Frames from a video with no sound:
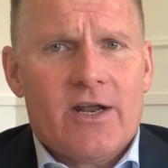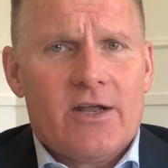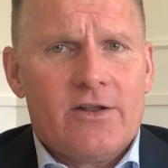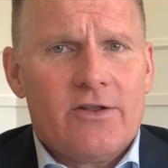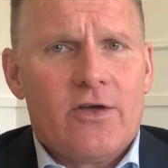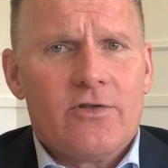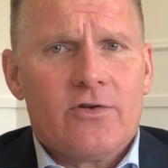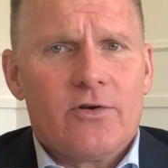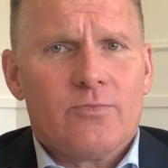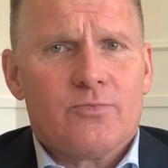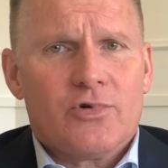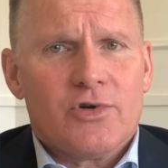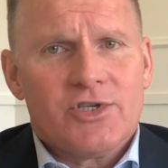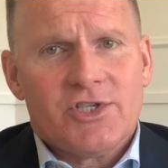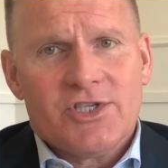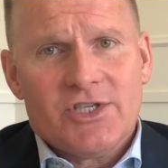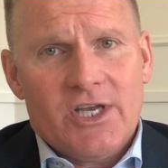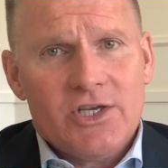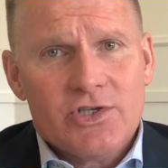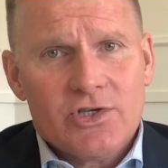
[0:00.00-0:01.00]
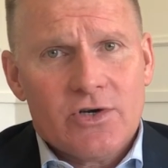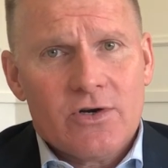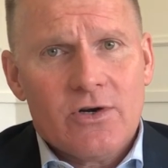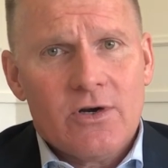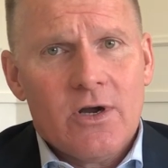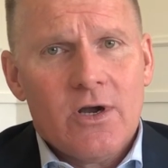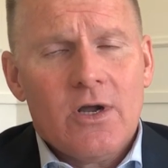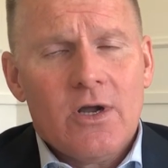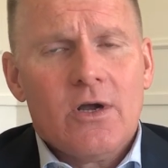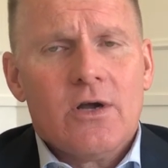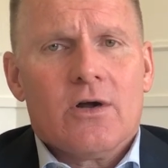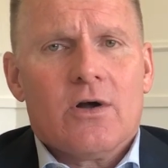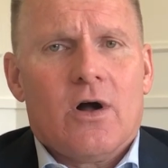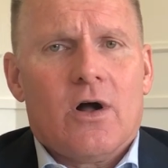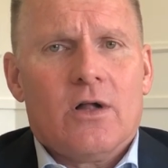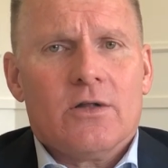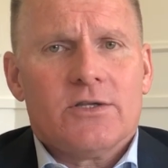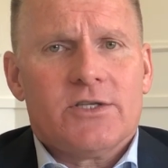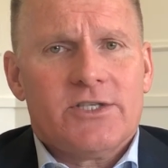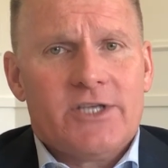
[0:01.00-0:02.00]
another procedure
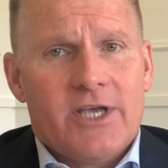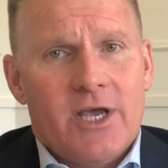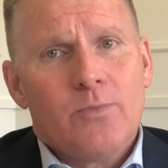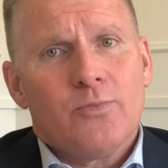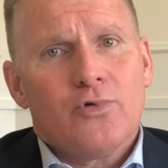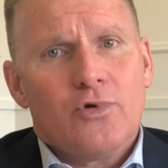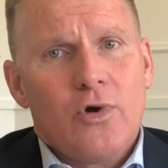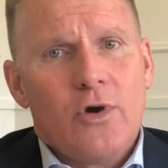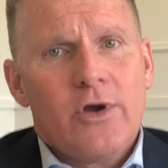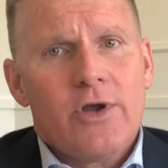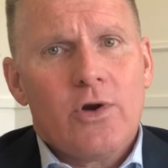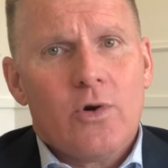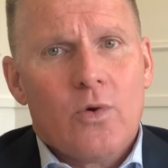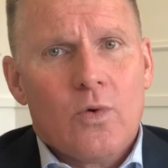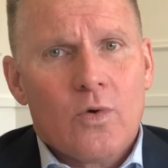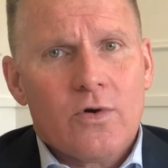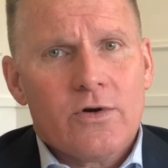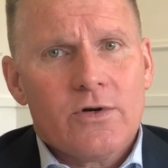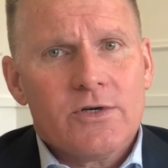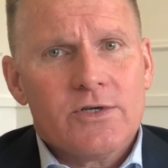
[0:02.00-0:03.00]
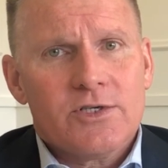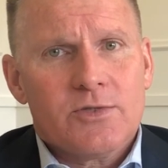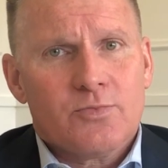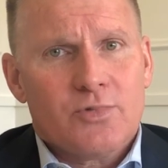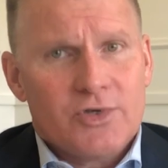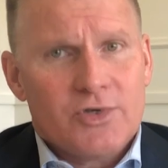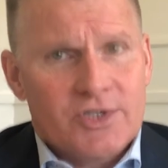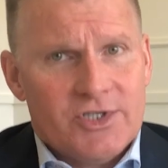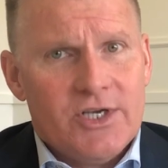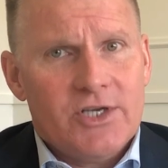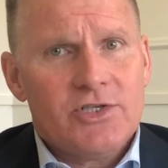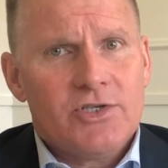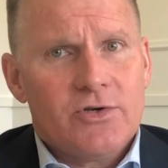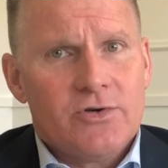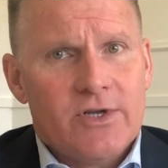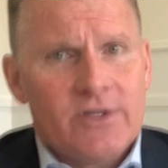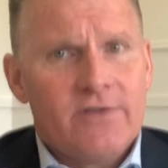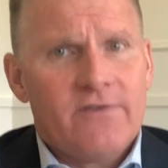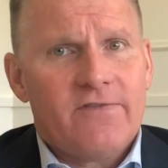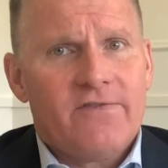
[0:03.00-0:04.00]
called temporary orders procedure
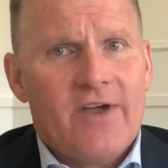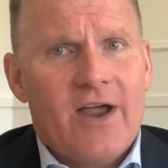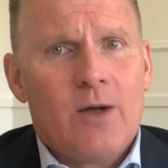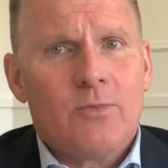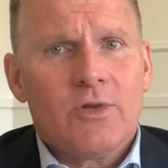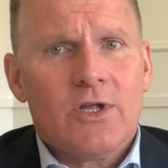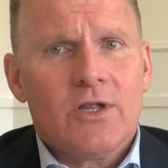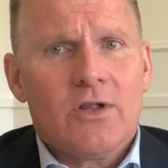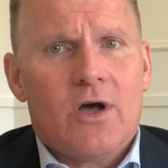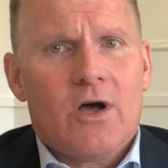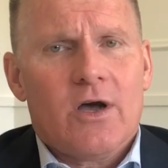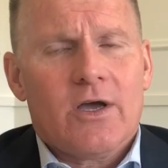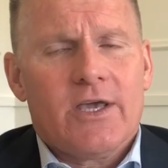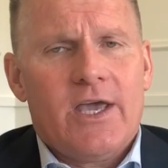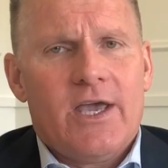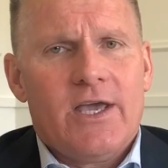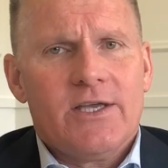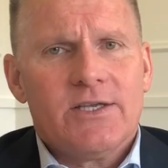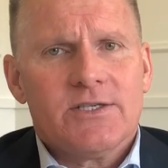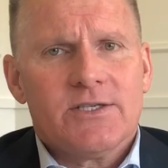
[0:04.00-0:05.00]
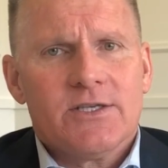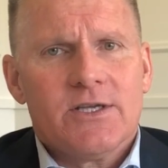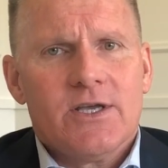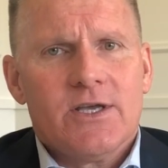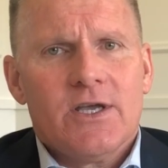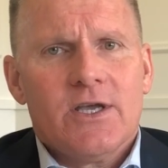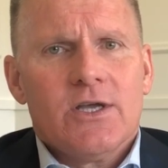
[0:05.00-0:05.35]
in the family law case.